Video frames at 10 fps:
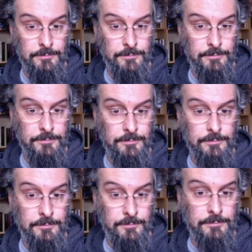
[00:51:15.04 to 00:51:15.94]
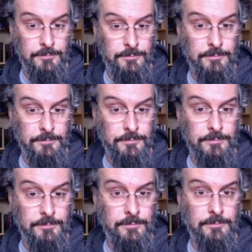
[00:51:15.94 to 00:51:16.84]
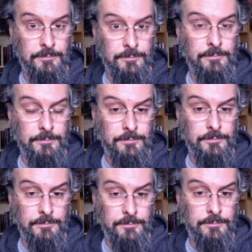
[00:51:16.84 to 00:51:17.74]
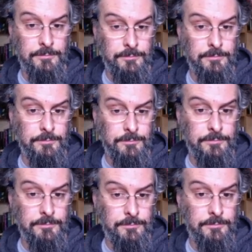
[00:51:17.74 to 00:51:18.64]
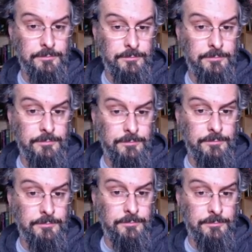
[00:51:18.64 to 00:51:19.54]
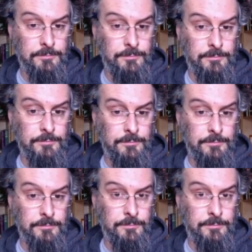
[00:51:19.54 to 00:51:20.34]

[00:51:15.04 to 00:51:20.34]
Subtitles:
(silent)